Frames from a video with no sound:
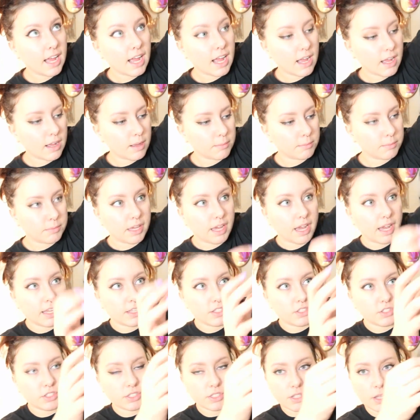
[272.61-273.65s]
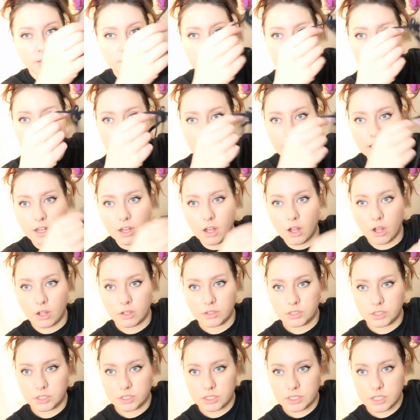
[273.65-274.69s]
And yeah, it's just almost like a
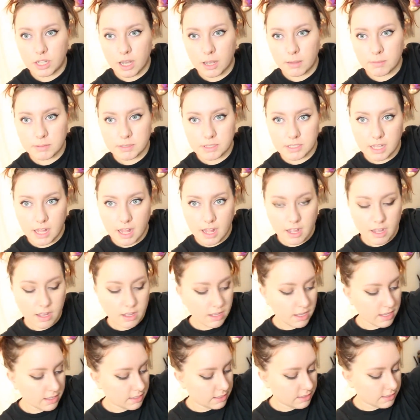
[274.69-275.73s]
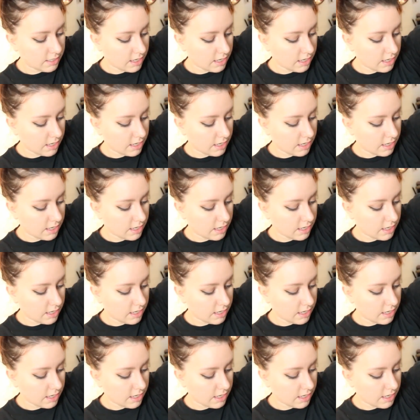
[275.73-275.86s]
halter top style at the